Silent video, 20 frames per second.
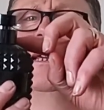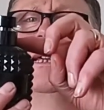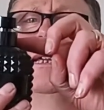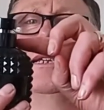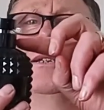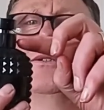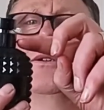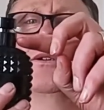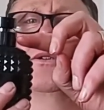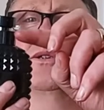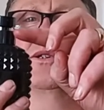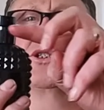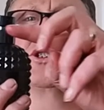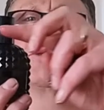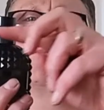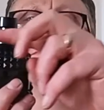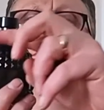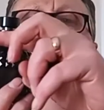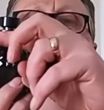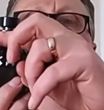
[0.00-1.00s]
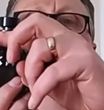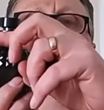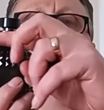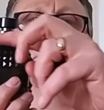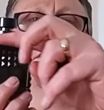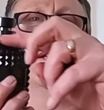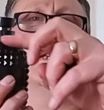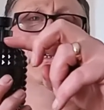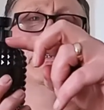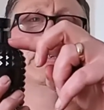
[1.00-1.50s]
you got like a spike
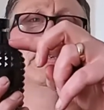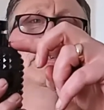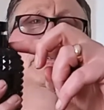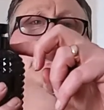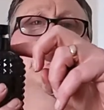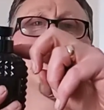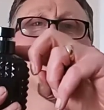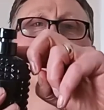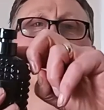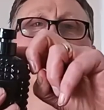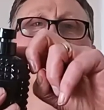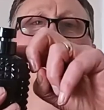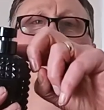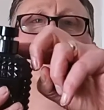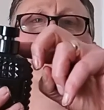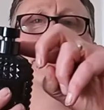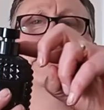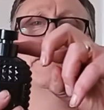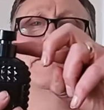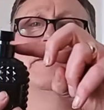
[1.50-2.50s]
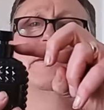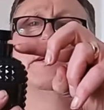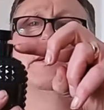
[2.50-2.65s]
collar round here.